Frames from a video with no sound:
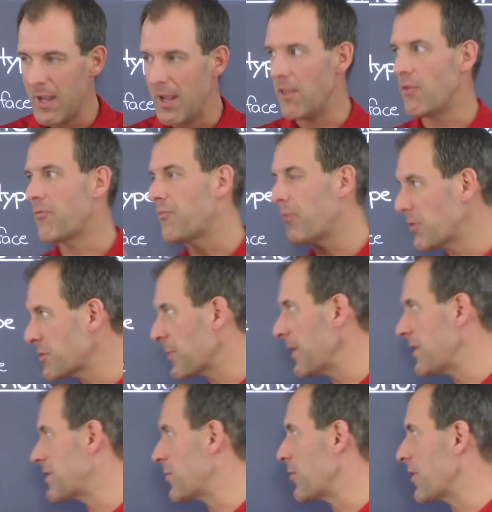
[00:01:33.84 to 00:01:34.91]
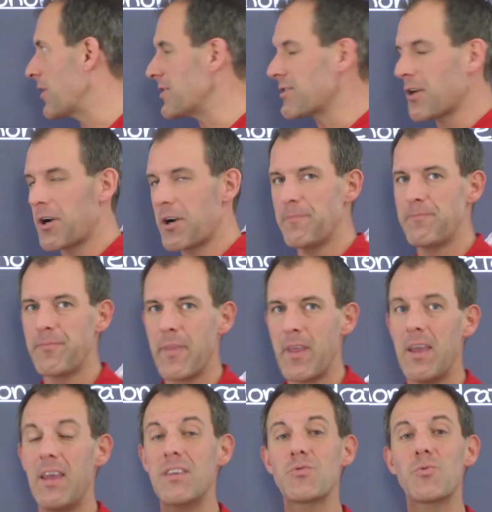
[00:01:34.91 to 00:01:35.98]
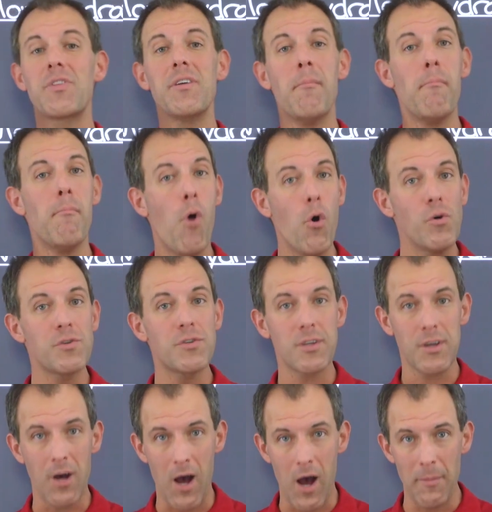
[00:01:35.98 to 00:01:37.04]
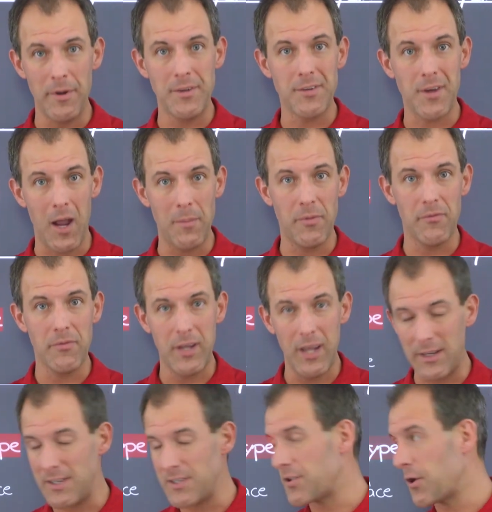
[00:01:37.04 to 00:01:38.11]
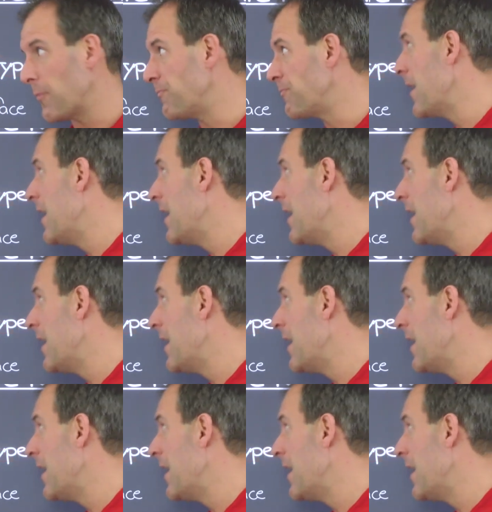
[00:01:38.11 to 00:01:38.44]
And the first place that we're going to start is with the most common type of kidney stone,